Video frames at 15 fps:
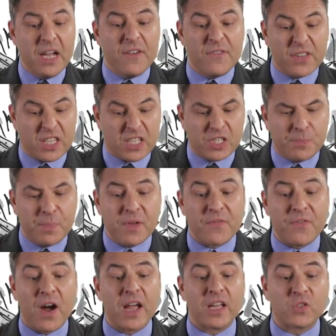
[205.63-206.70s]
for the
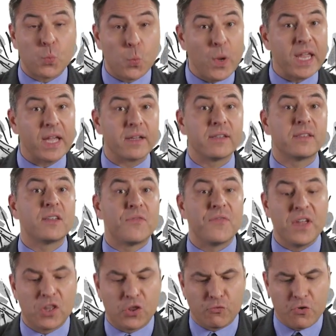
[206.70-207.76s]
Spitfire's wings to
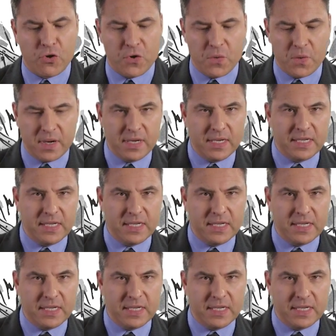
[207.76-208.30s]
fit through.